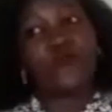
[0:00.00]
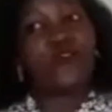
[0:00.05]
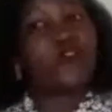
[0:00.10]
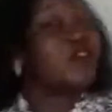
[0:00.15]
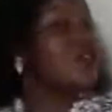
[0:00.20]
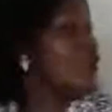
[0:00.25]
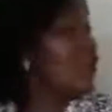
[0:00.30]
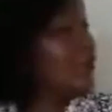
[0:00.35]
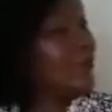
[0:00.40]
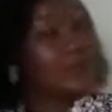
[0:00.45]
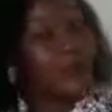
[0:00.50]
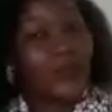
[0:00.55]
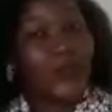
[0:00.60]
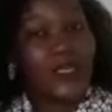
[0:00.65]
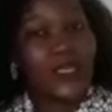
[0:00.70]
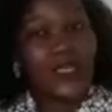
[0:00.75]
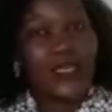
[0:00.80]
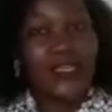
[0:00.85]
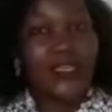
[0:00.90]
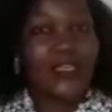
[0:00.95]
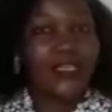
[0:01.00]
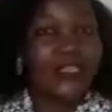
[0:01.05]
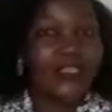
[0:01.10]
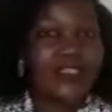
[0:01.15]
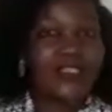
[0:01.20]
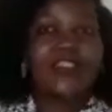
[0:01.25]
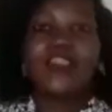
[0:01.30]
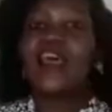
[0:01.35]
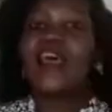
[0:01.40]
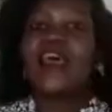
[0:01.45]
Reason being is
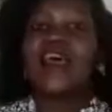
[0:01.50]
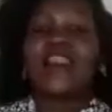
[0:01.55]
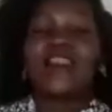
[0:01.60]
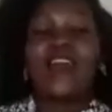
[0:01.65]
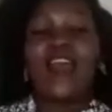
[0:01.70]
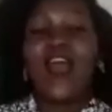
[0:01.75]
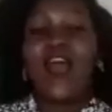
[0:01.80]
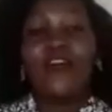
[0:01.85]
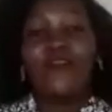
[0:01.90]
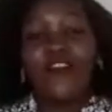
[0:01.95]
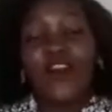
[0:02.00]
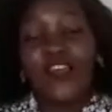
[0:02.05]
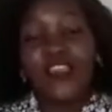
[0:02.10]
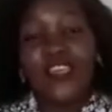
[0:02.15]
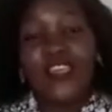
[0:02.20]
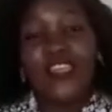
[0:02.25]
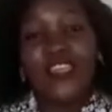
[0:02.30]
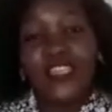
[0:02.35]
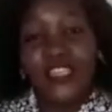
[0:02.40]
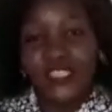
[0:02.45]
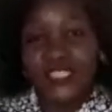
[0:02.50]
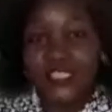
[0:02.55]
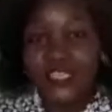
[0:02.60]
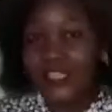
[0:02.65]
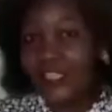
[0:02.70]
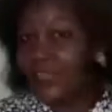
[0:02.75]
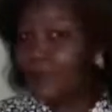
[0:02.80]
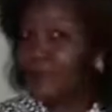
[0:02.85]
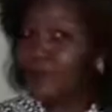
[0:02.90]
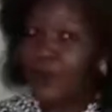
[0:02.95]
they have other things that
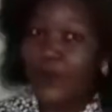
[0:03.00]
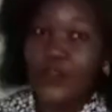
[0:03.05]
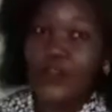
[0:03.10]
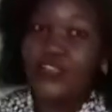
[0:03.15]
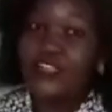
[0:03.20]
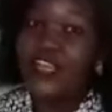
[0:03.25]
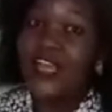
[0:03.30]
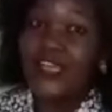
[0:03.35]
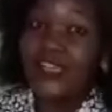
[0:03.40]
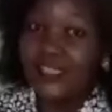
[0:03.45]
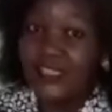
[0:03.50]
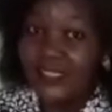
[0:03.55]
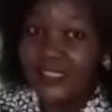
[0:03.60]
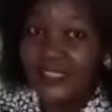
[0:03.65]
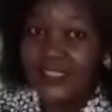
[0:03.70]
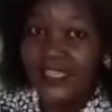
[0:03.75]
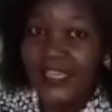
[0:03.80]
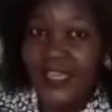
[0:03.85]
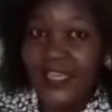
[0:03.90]
they prioritize.